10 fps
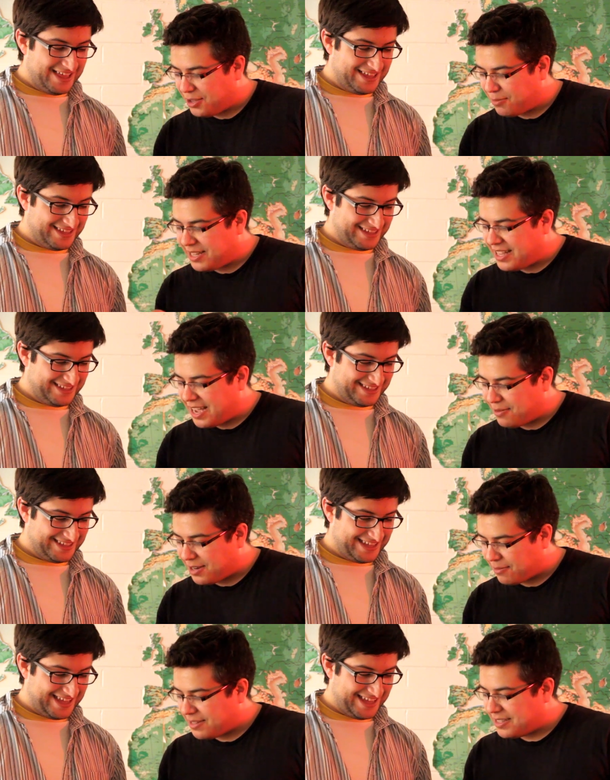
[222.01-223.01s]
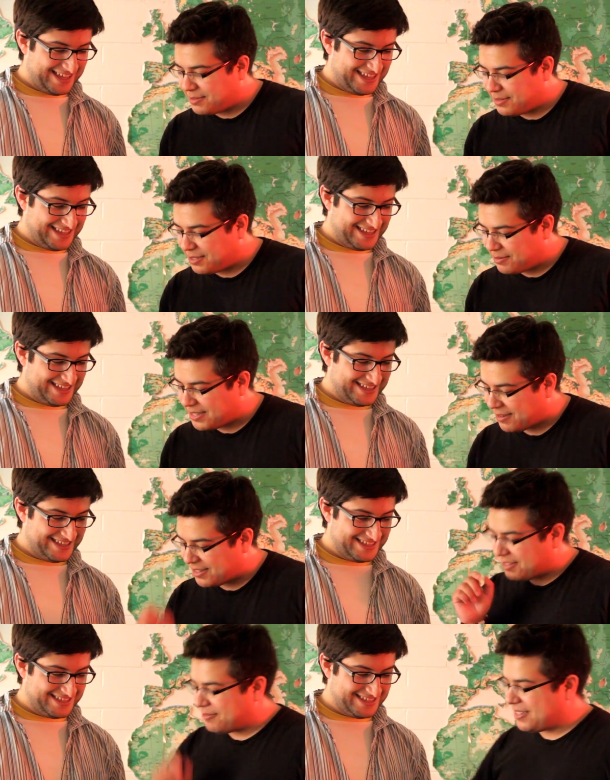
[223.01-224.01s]
Speaker 1: you read that one, I'll read this one, you read that one,
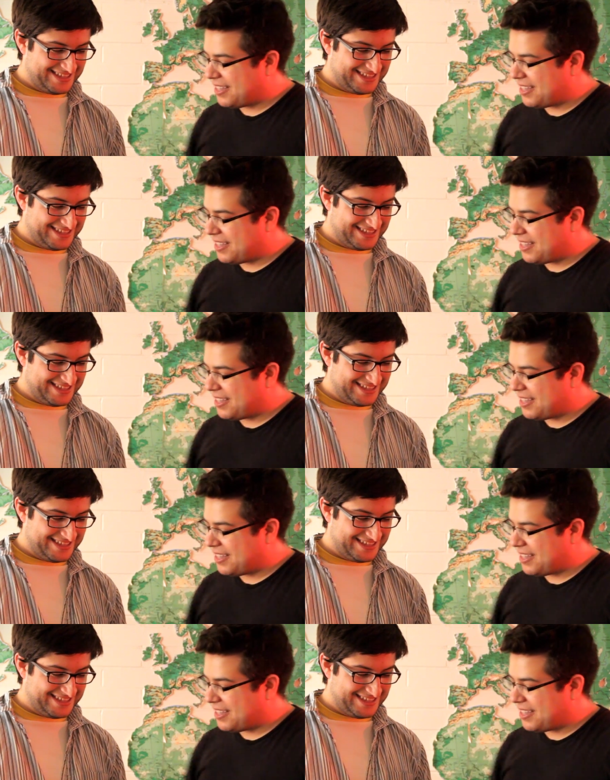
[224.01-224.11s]
I'll